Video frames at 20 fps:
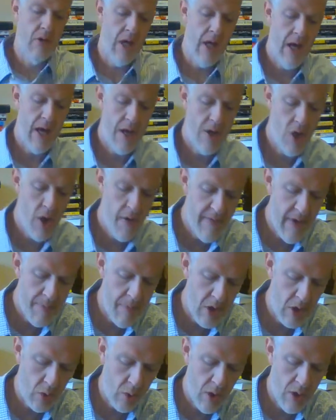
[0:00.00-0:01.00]
uh,
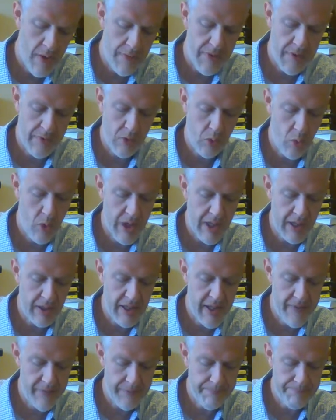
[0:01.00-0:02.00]
November twelfth of twenty
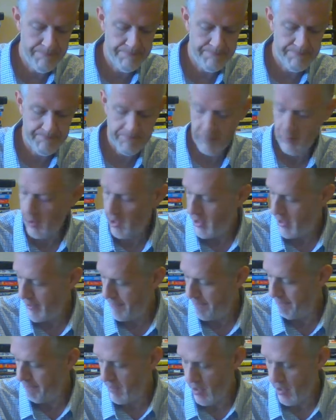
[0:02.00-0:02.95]
eleven. Okay.